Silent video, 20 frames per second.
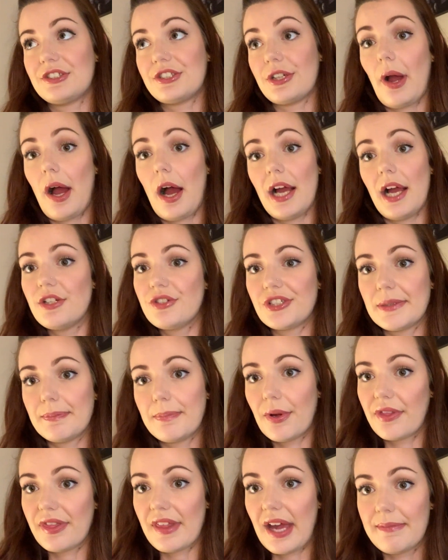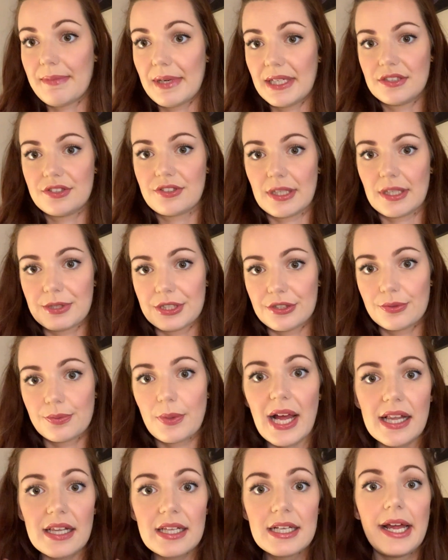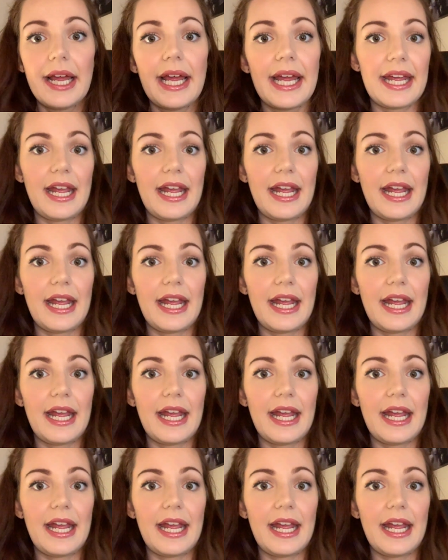so I usually put that in my description as well